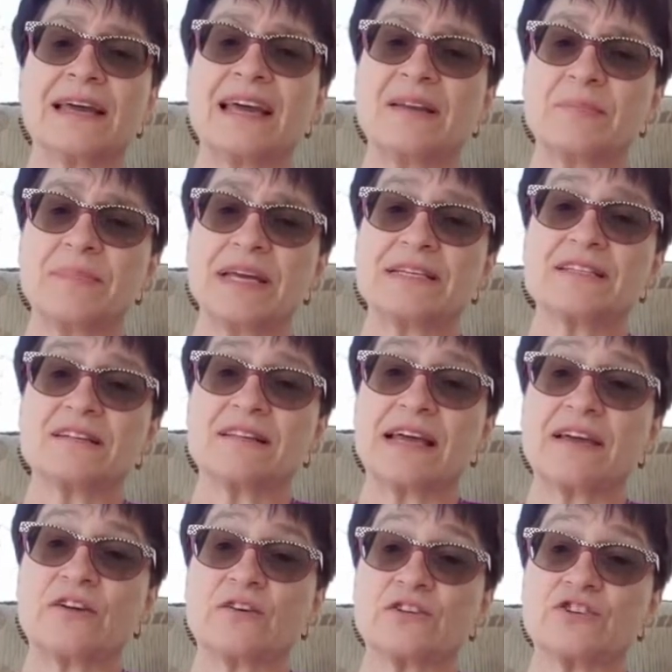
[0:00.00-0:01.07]
it may
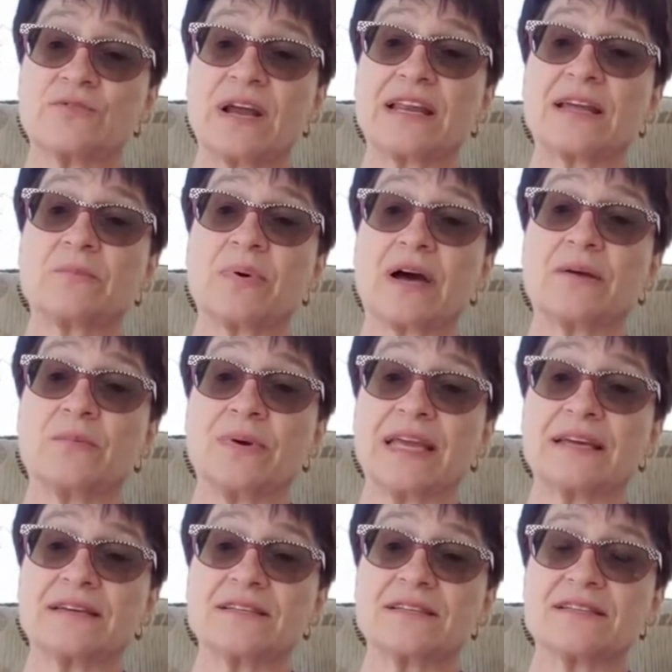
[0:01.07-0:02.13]
delay your training by
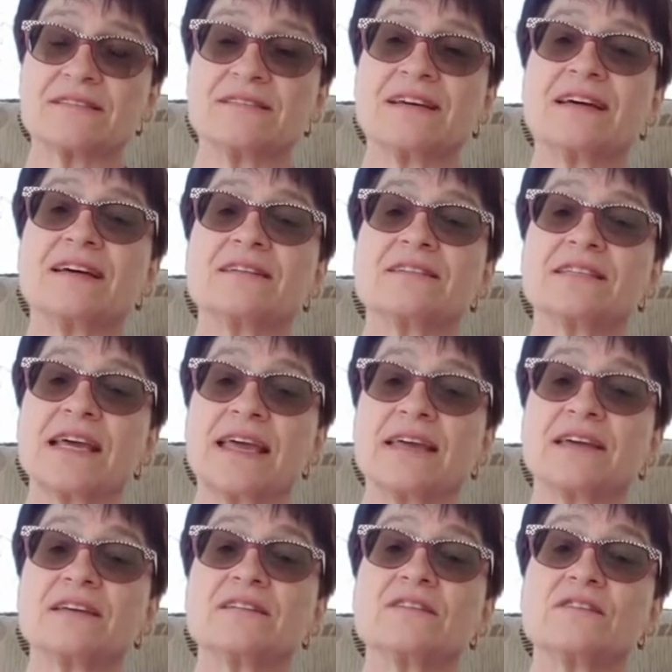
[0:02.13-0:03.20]
weeks.
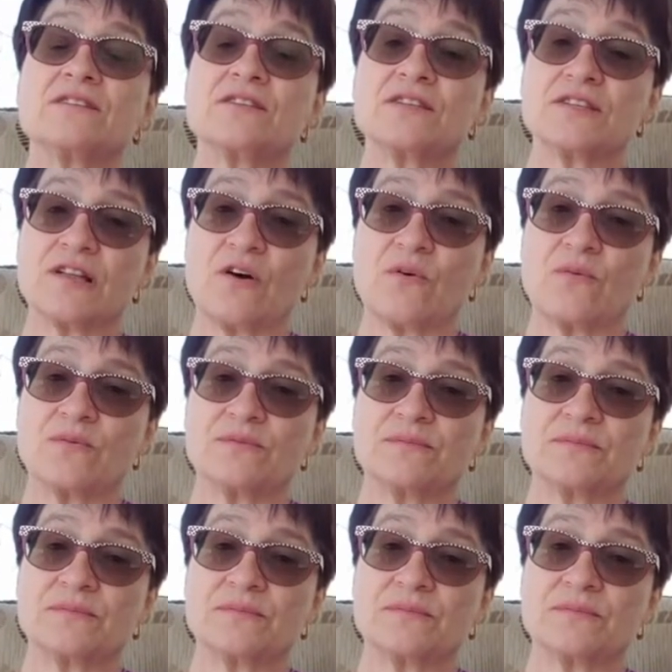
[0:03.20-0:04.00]
Take it slow.